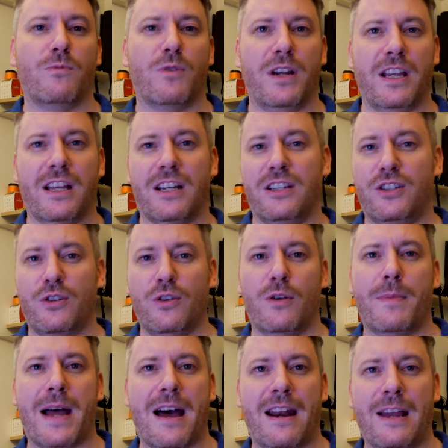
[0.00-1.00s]
What are you going to do
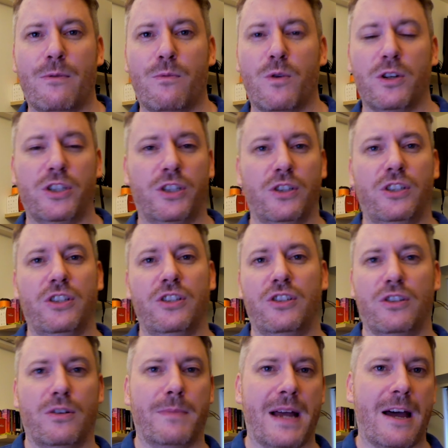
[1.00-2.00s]
about it? What should you
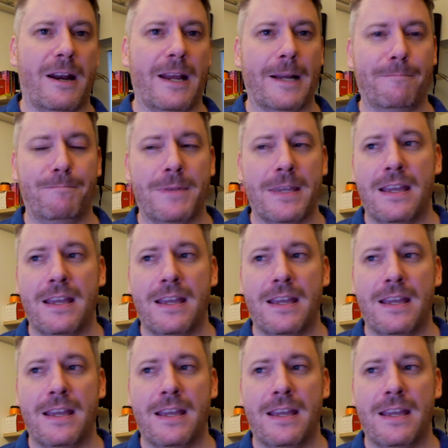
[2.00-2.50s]
do about it?